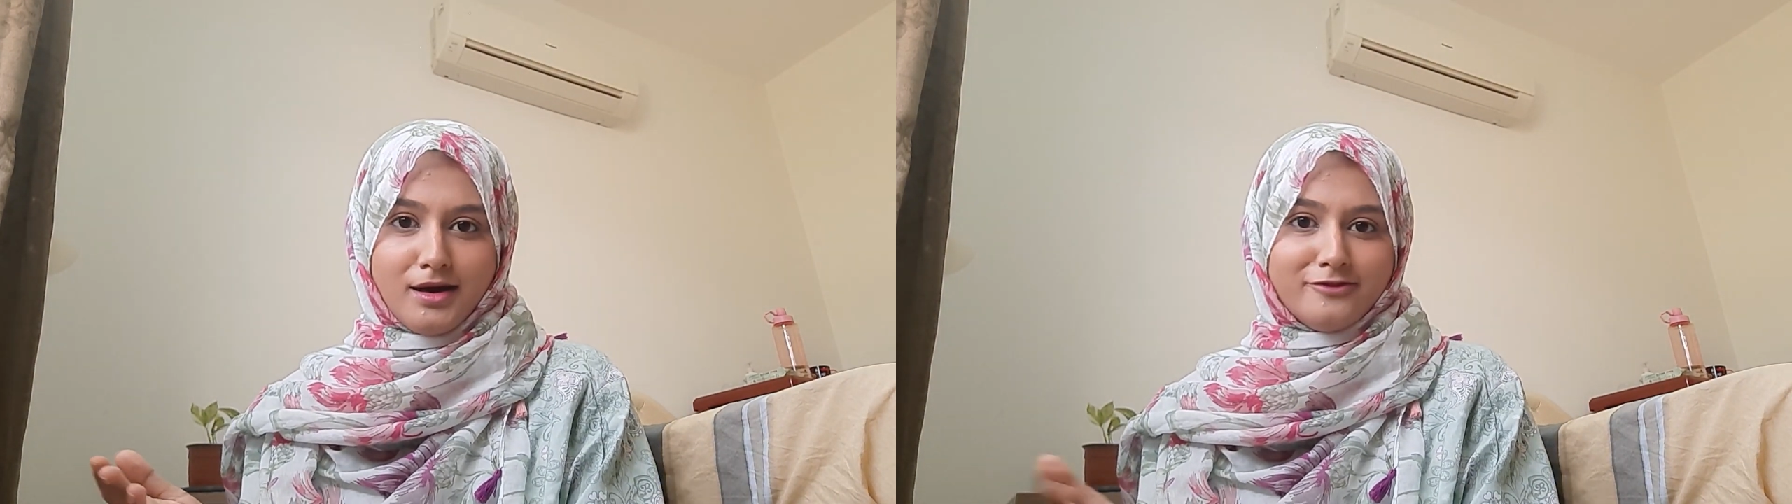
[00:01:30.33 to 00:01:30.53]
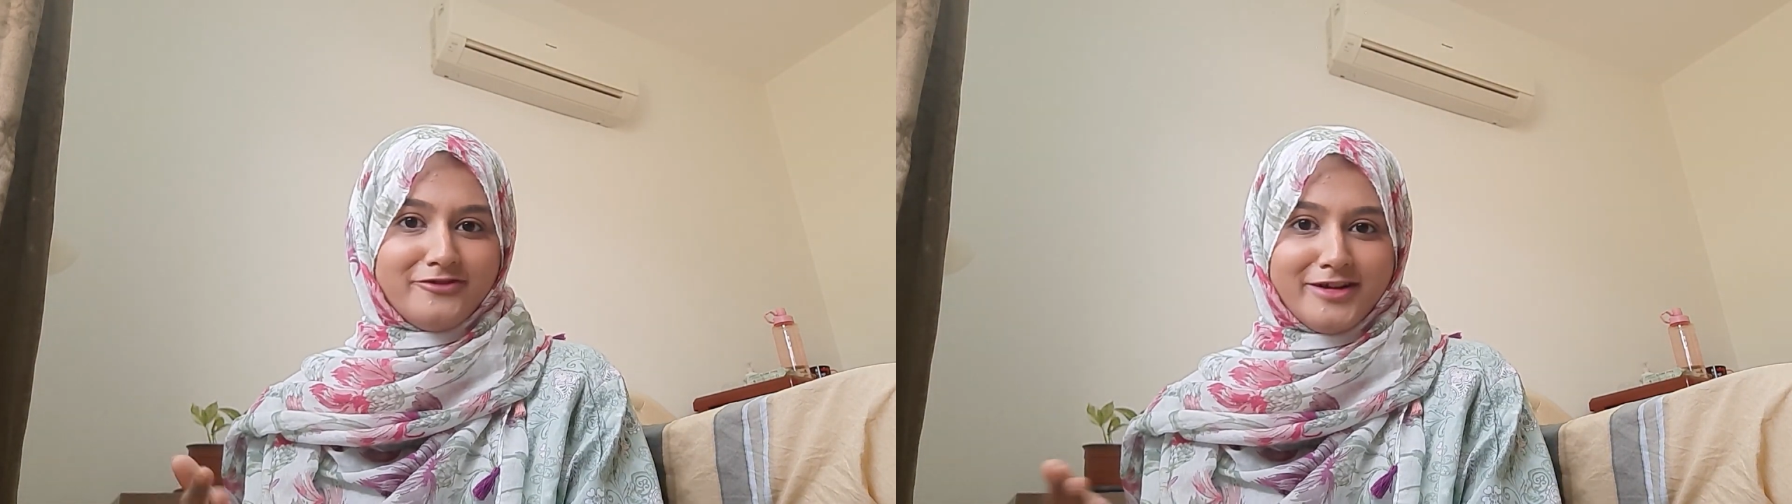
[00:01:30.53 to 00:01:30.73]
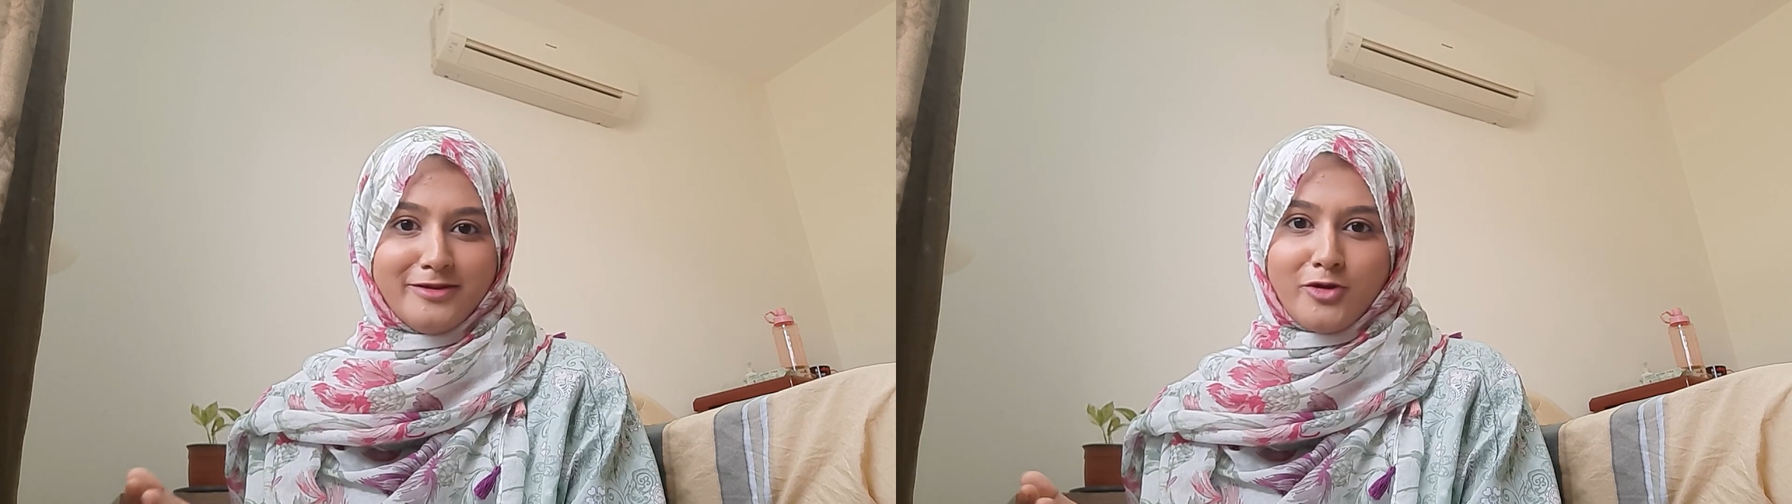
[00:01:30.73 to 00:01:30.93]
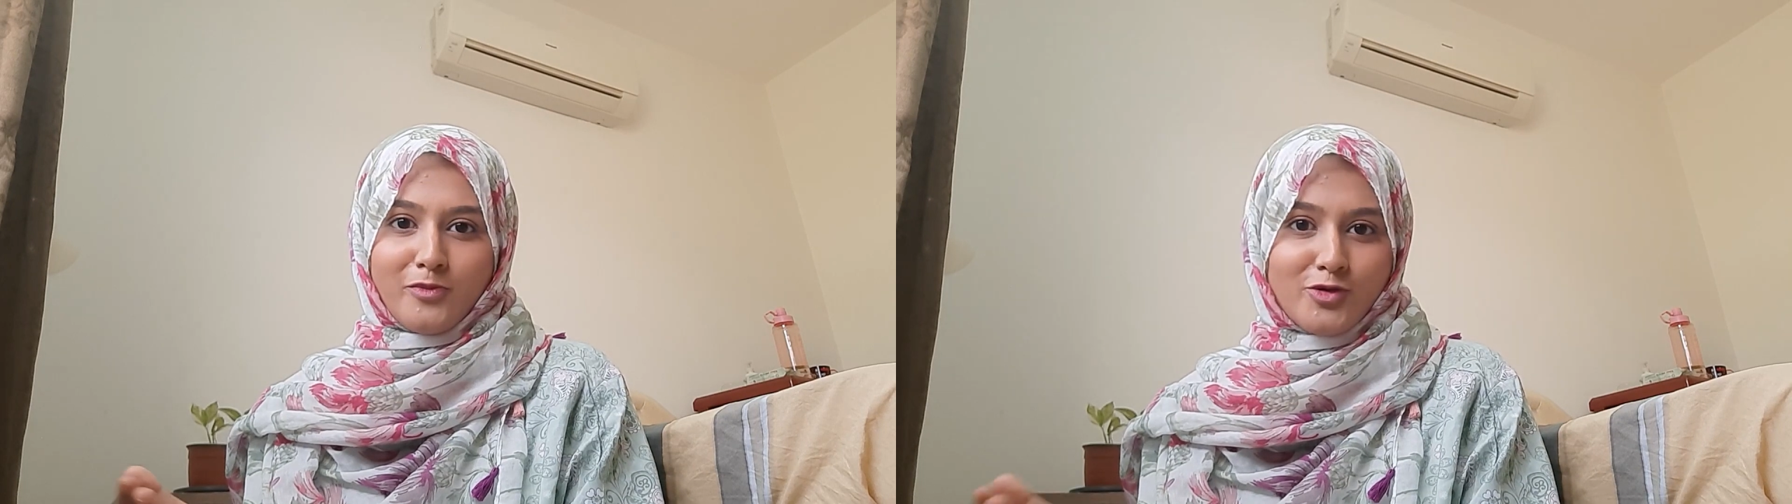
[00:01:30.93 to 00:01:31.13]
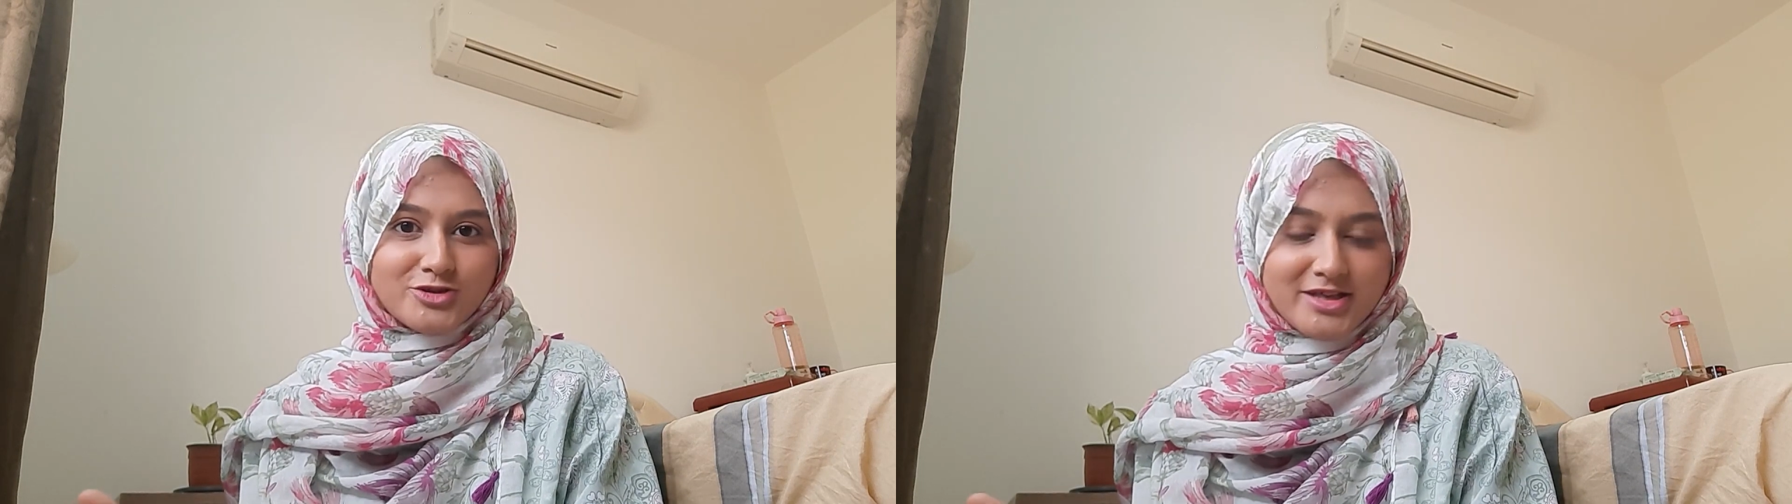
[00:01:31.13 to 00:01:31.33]
filmed or
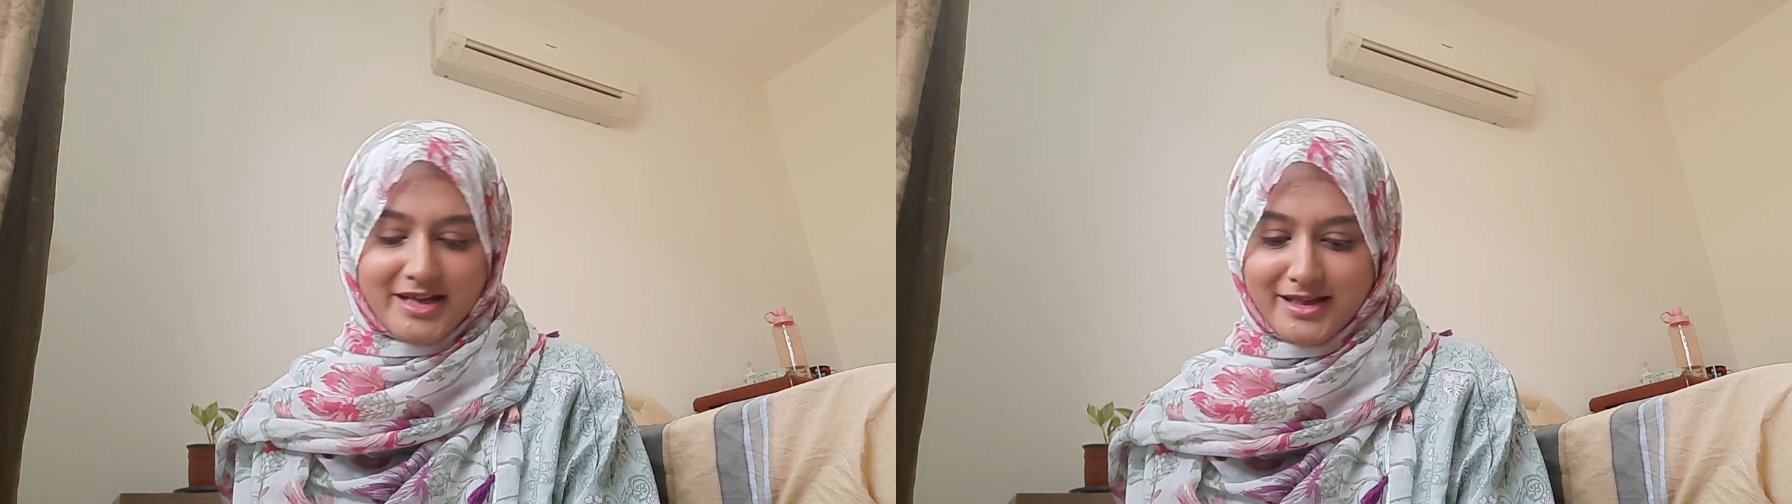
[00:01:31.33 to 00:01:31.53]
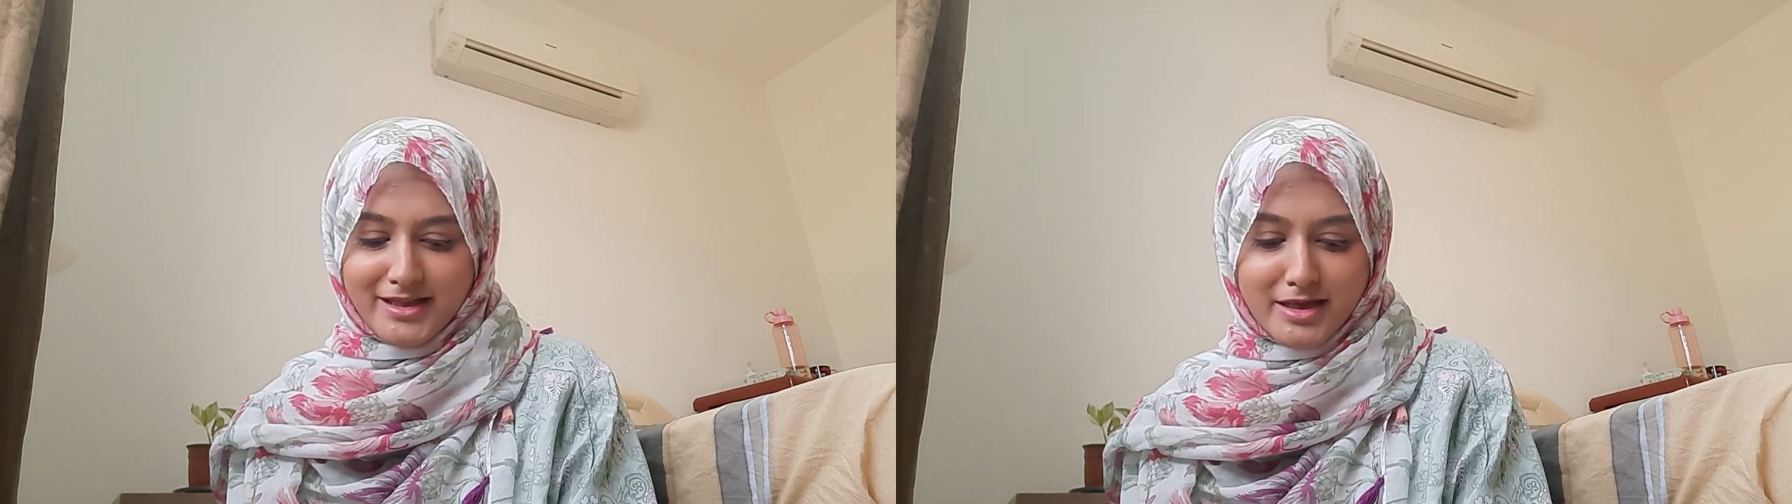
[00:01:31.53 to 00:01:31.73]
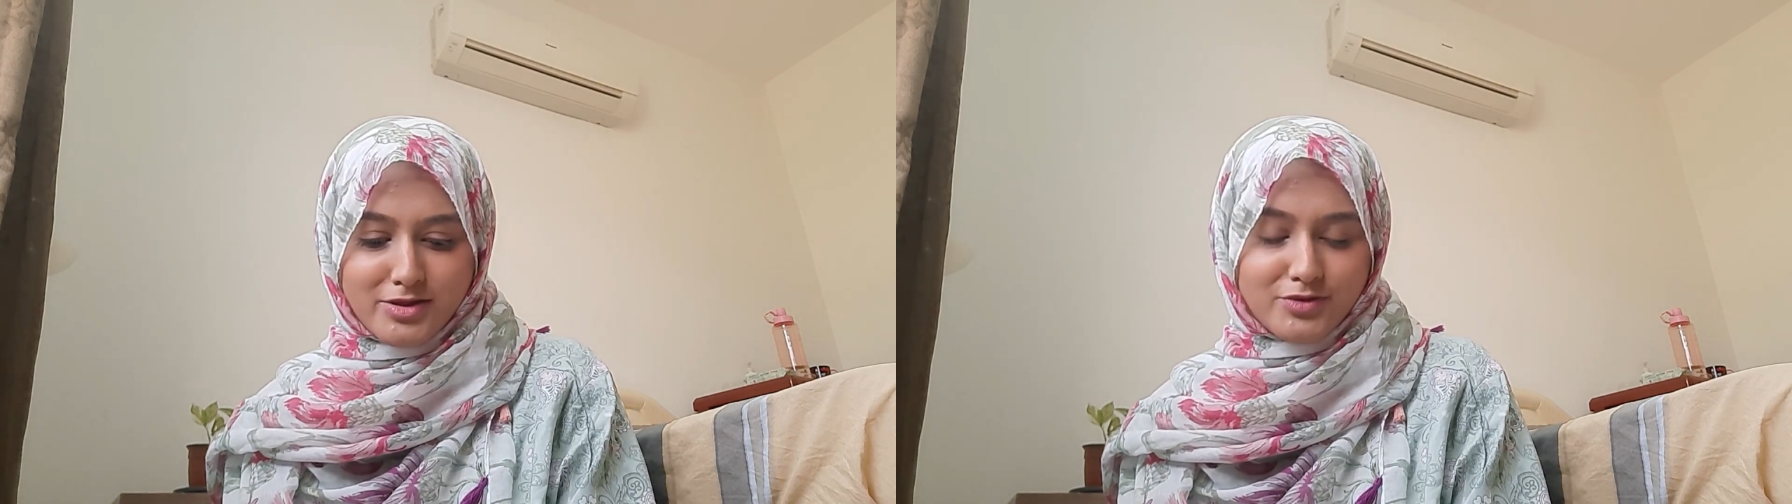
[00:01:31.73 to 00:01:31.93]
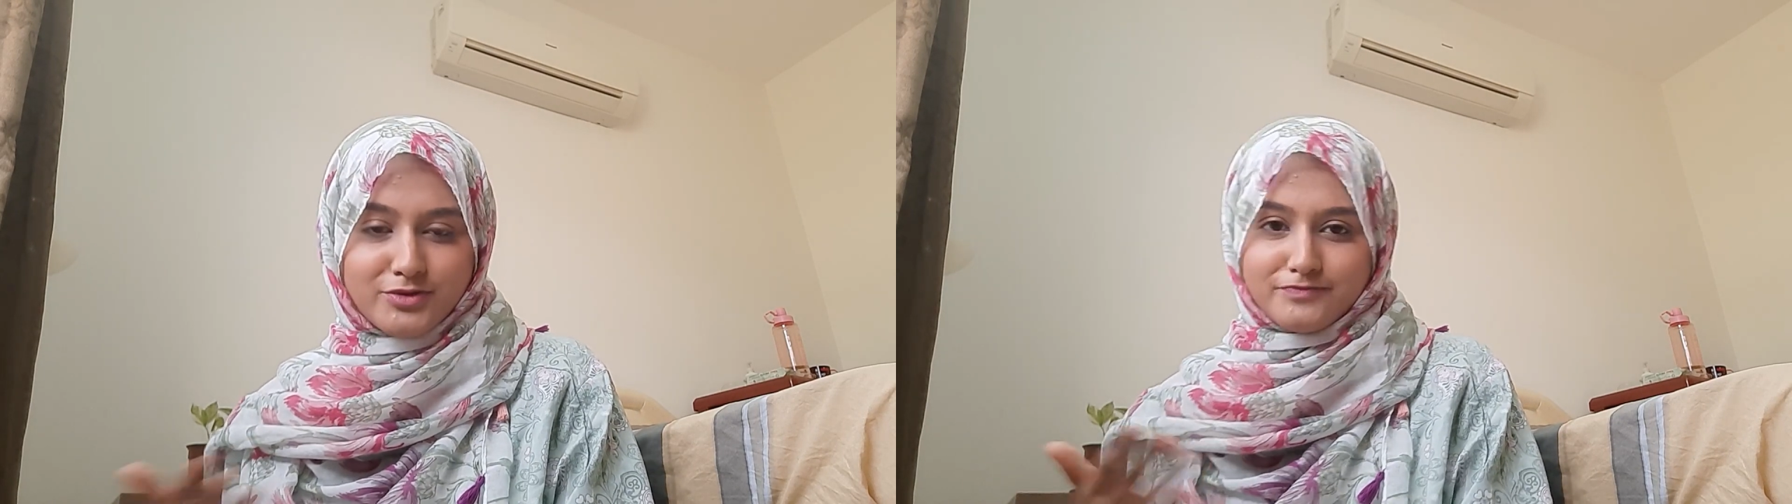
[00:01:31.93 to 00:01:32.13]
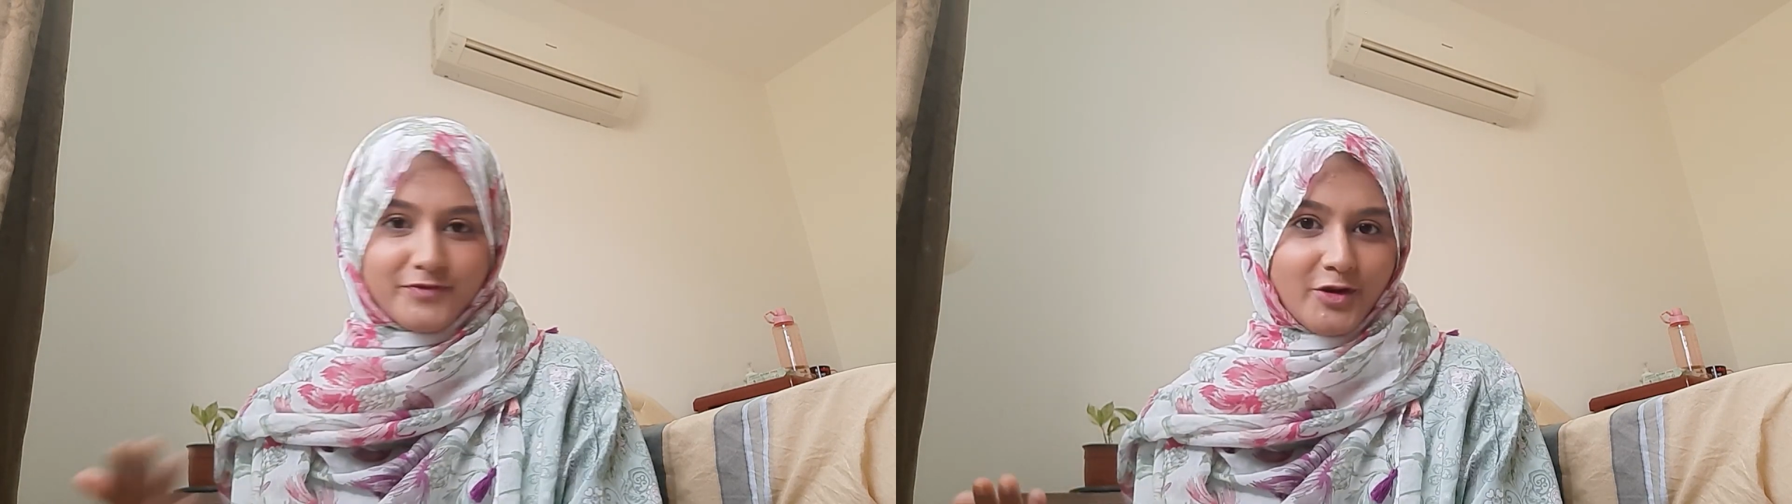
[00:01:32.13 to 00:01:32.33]
posted anything,
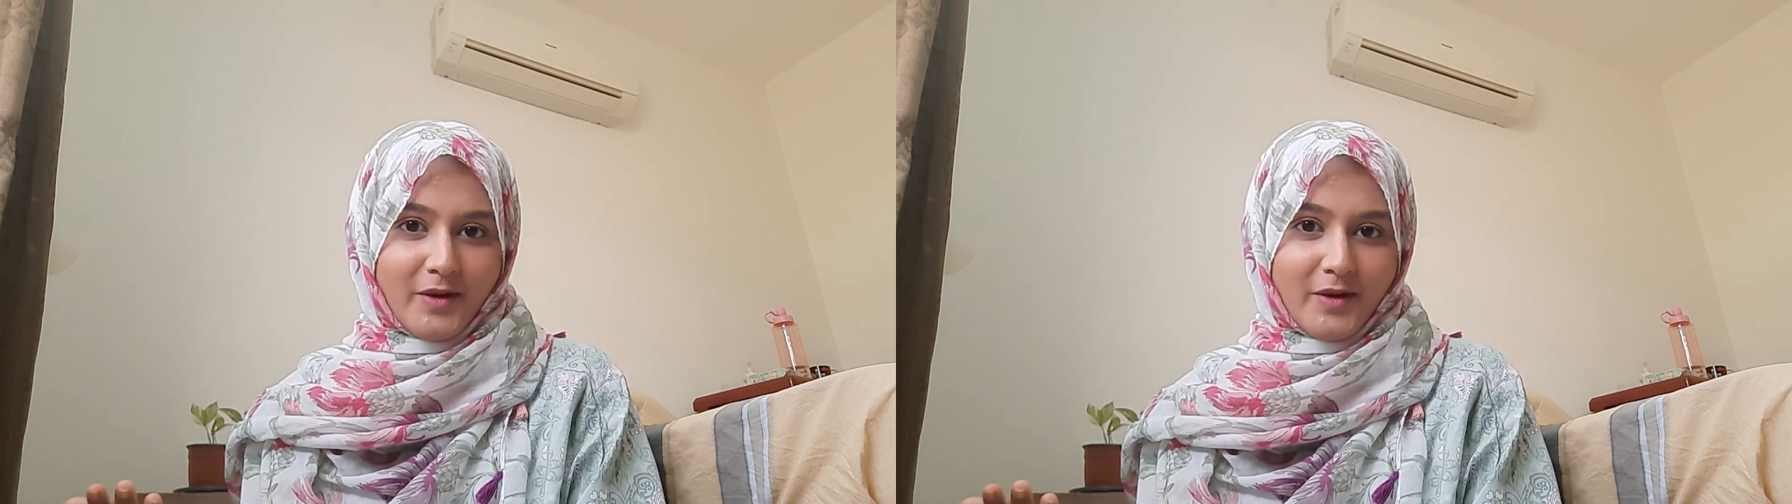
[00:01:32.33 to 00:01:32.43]
so you know,